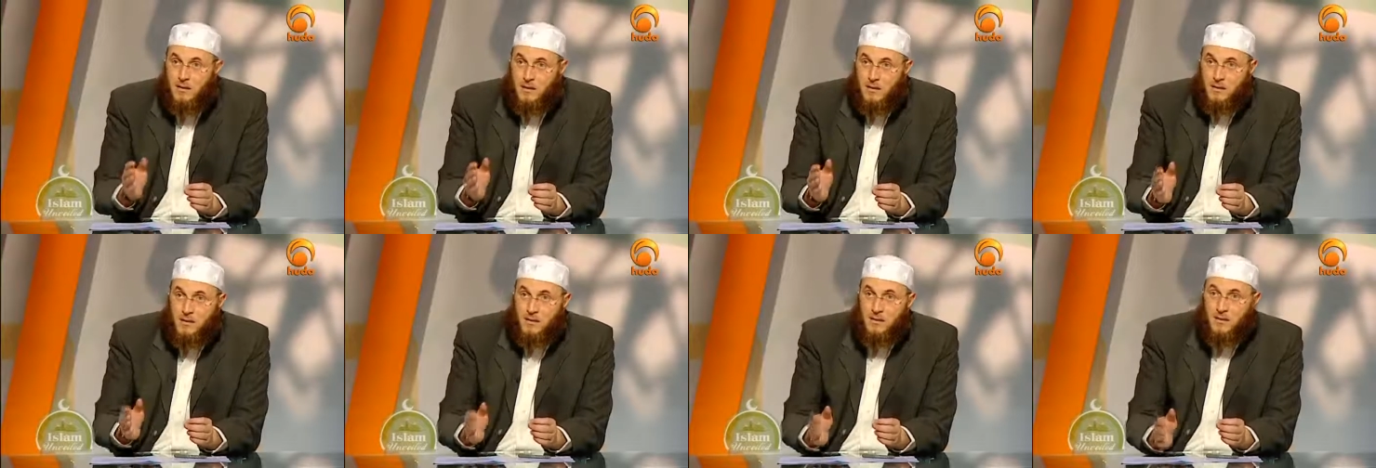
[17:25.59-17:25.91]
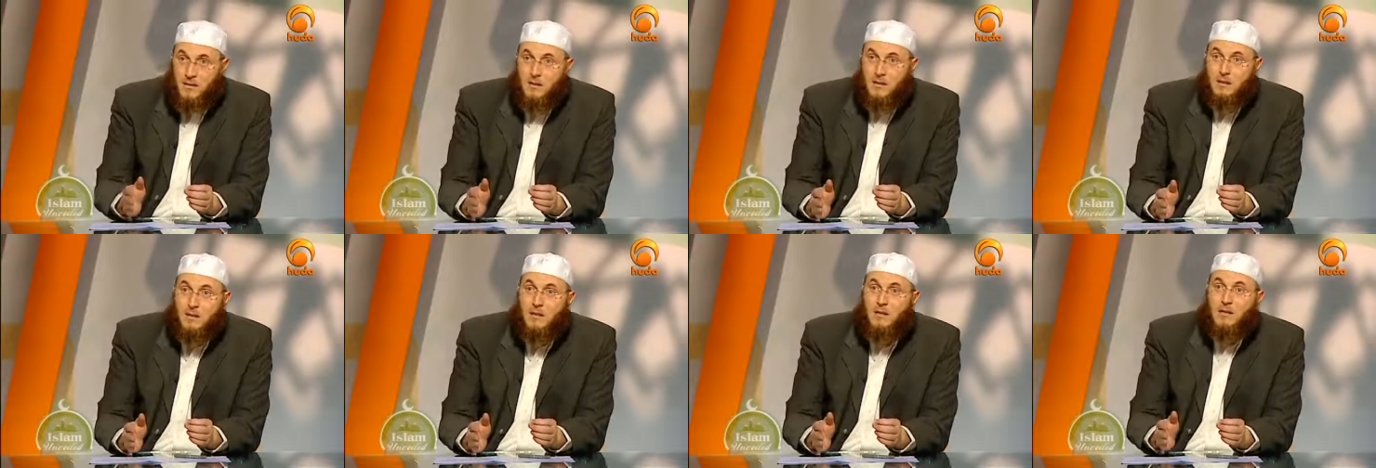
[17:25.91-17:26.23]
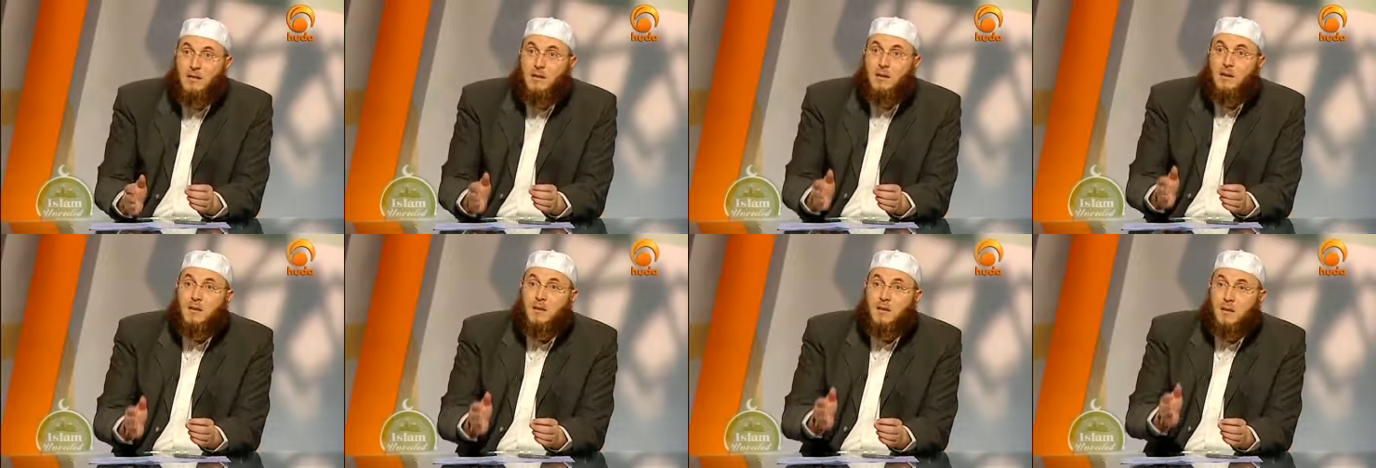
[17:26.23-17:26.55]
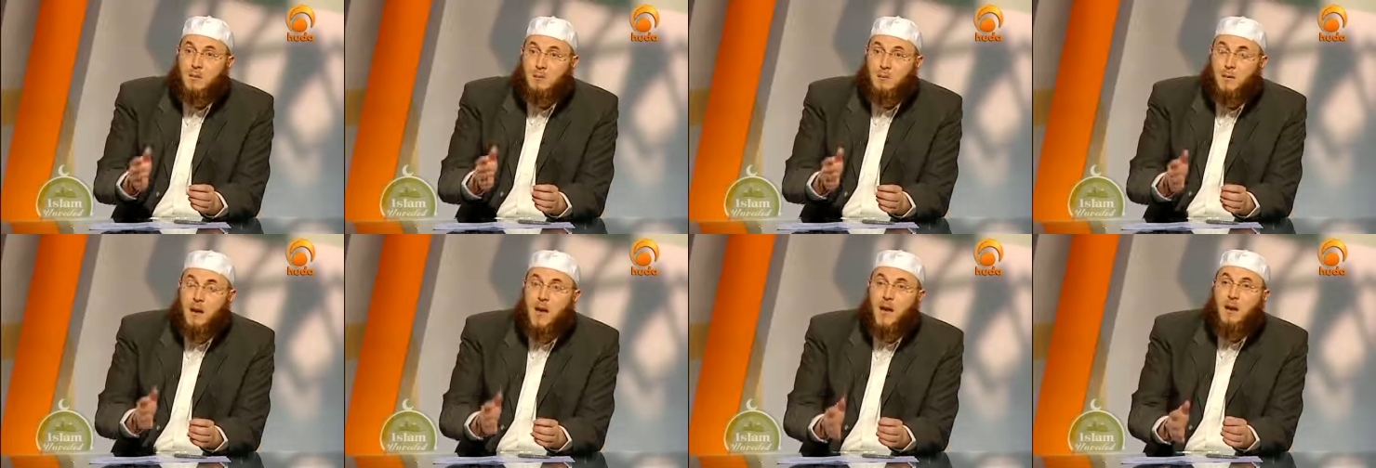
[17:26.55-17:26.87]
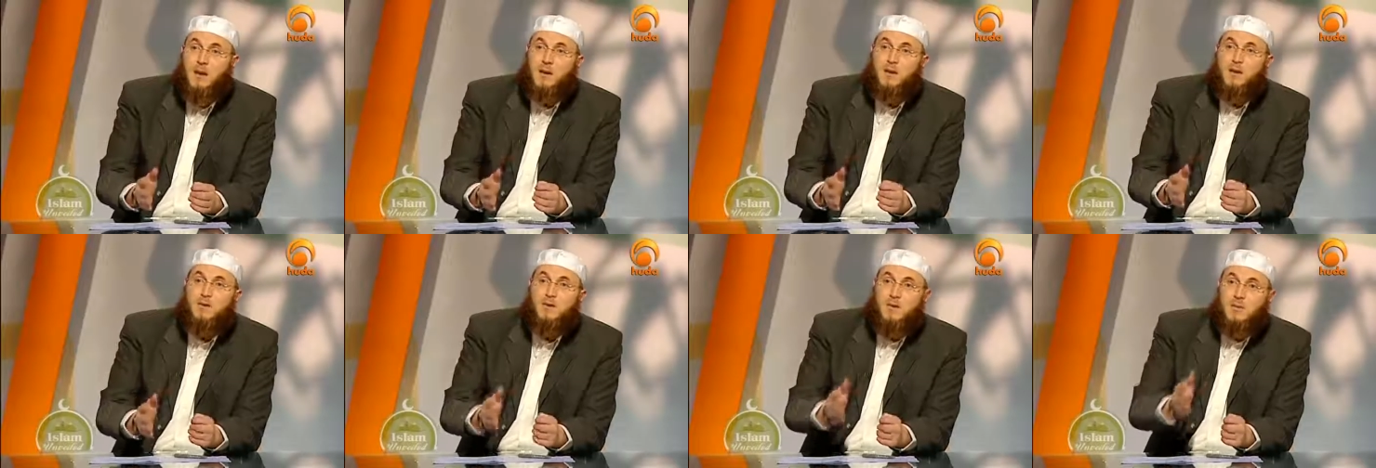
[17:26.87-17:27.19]
this is the
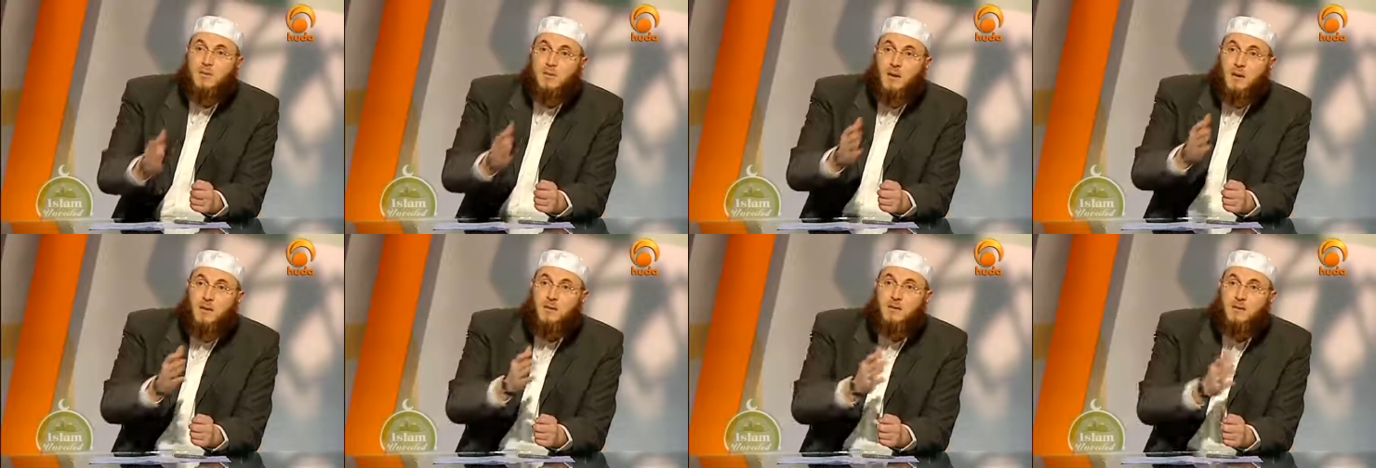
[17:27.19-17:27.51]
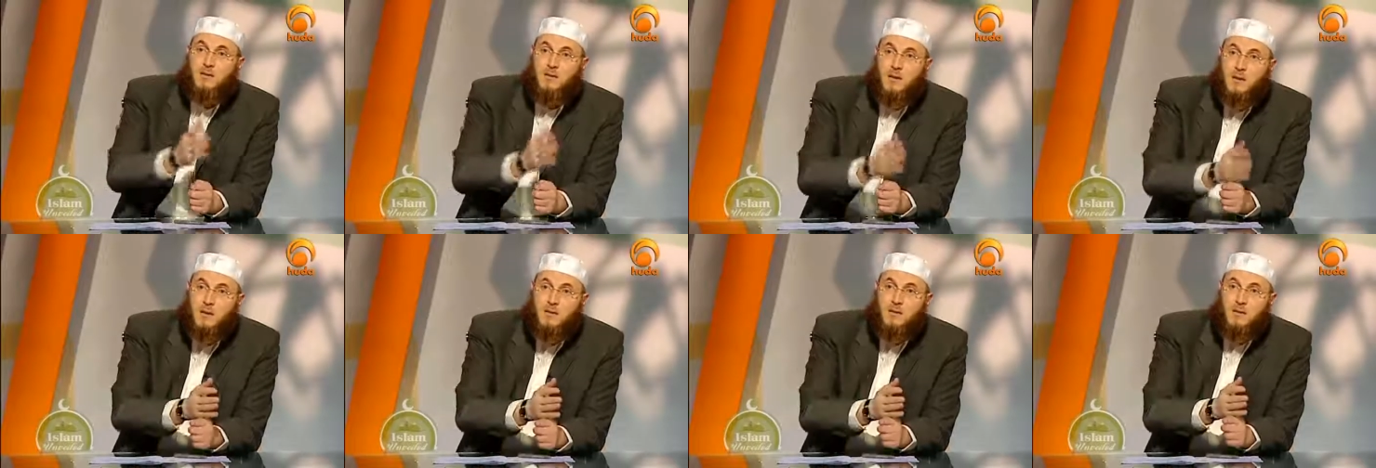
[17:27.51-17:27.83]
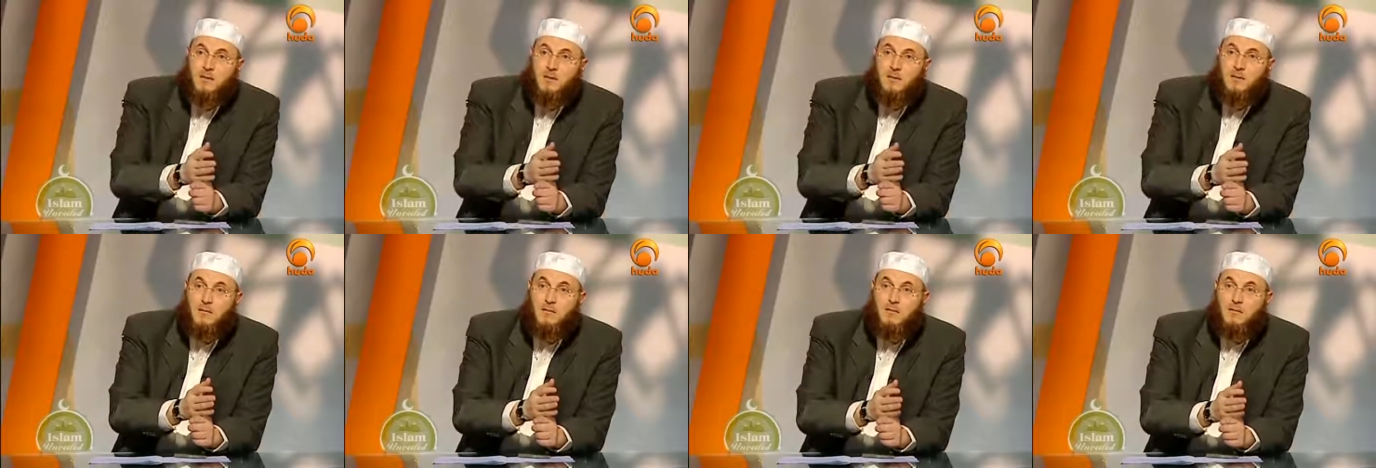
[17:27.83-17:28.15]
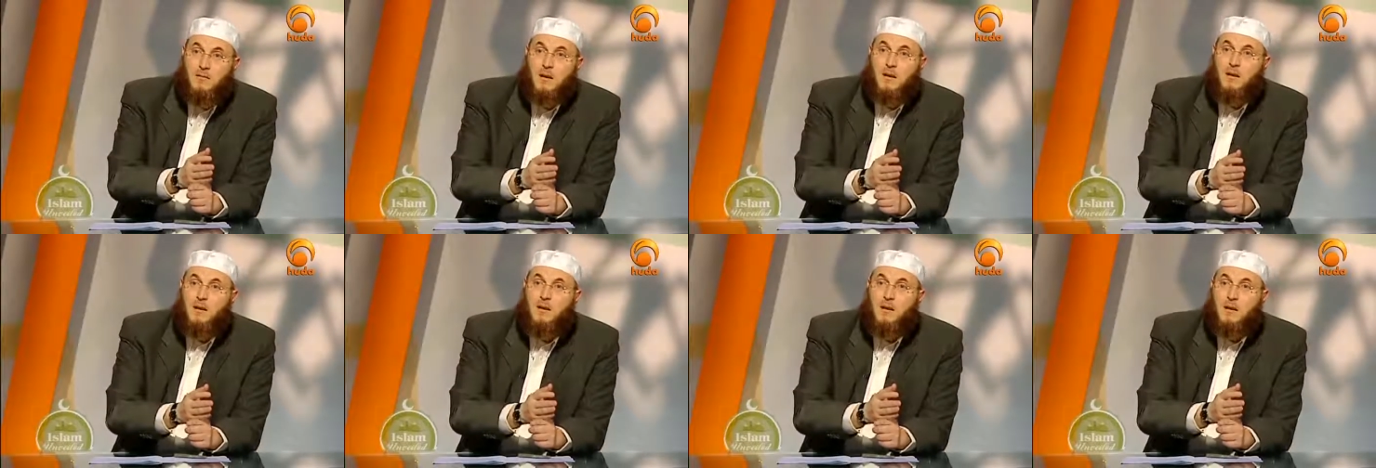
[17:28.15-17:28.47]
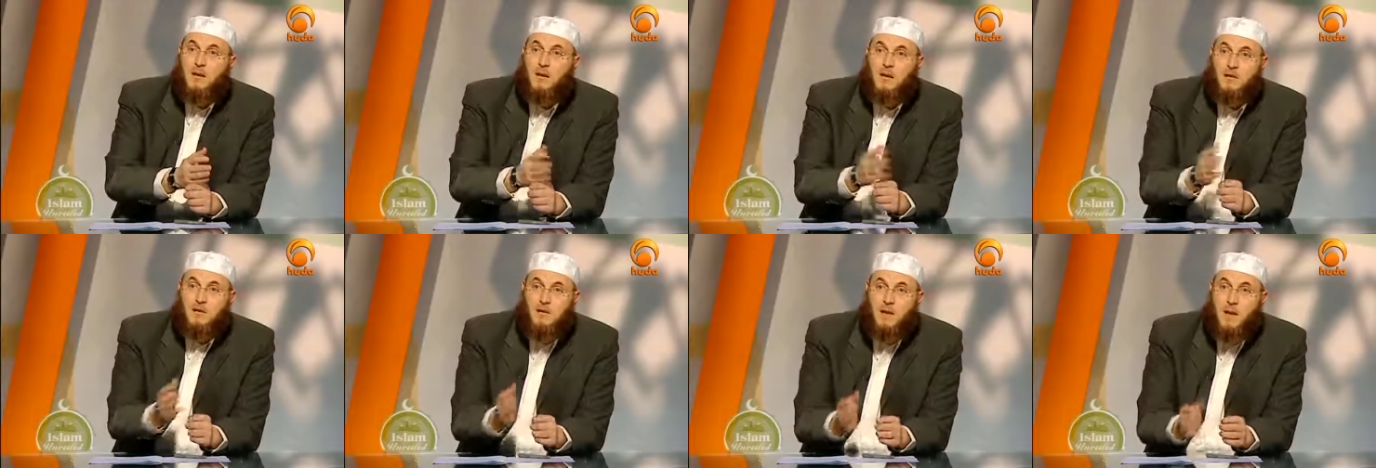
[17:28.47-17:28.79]
practice of other religions, not
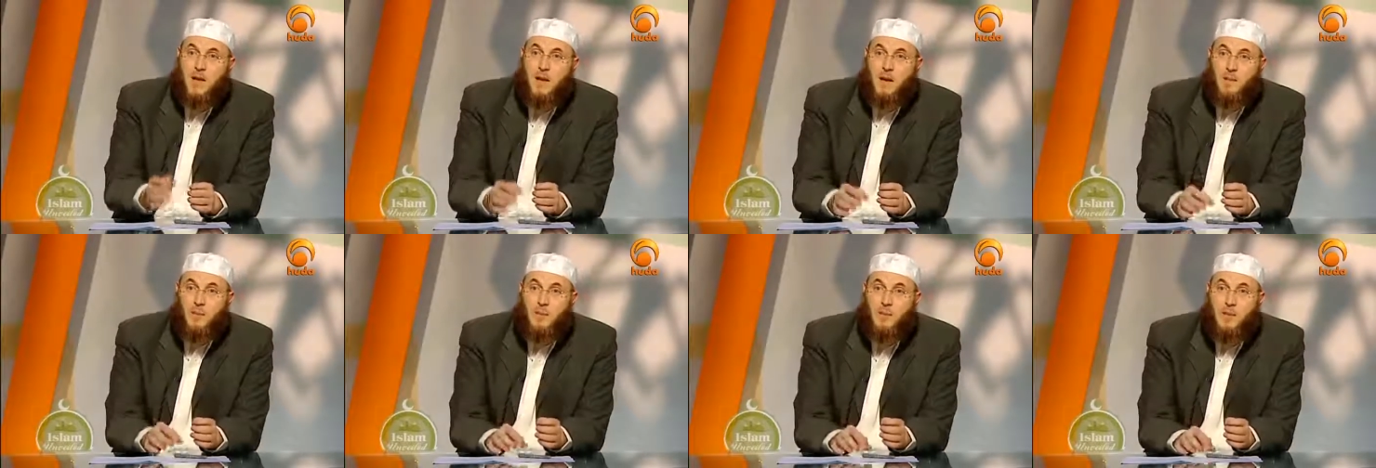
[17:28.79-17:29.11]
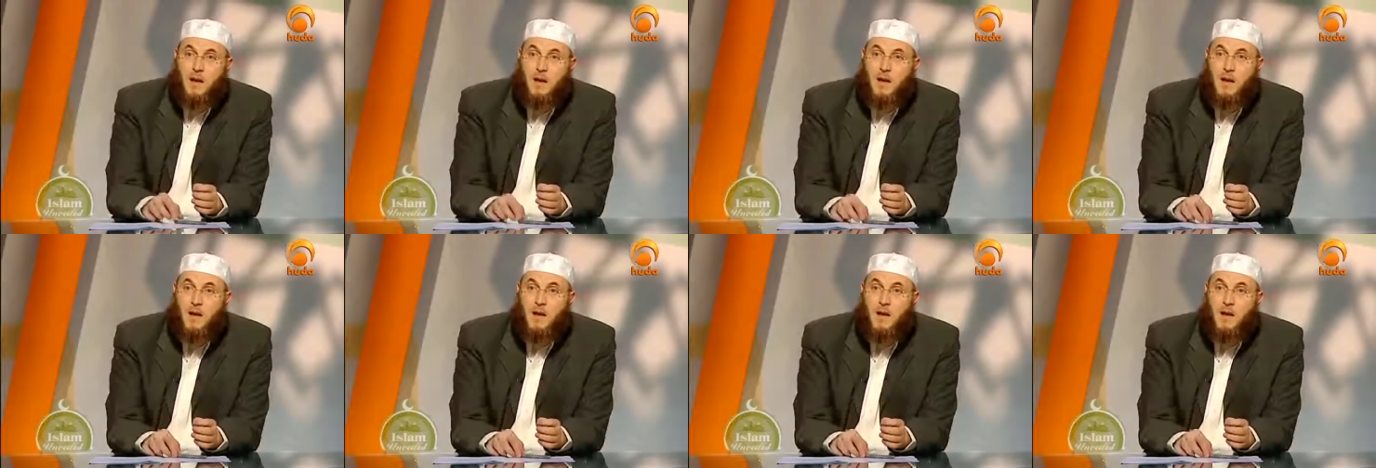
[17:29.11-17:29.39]
Islam.